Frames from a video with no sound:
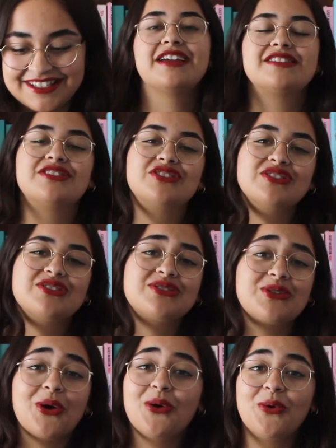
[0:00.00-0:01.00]
It's just
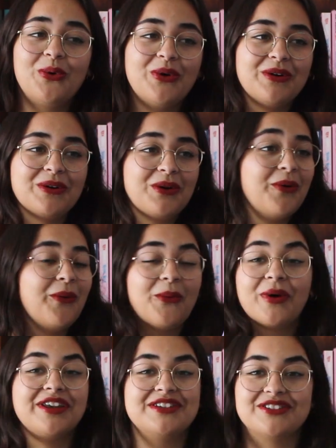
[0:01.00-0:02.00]
so
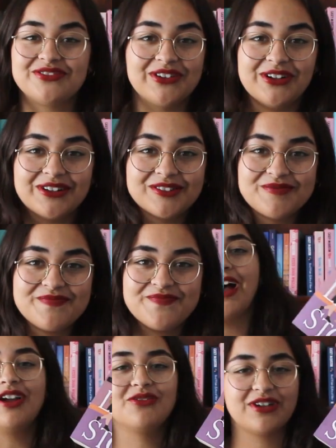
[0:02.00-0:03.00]
wonderful.
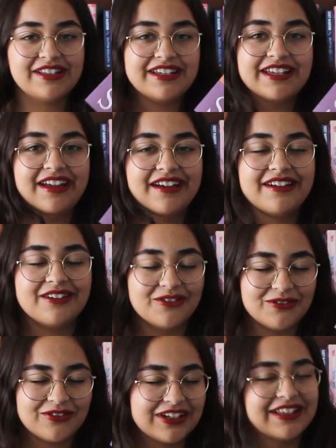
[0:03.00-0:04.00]
I really,
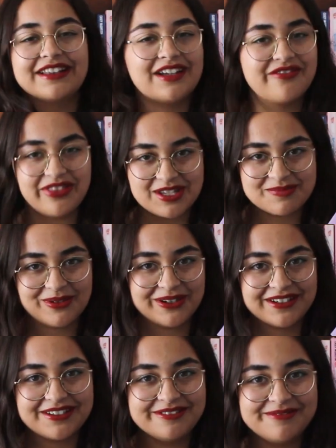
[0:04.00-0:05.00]
really love this
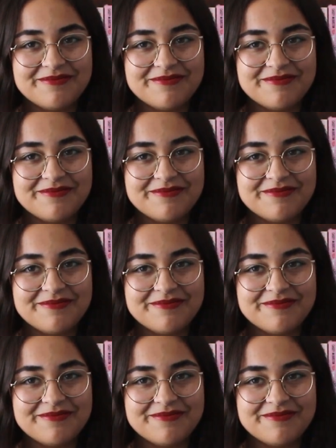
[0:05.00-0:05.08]
book.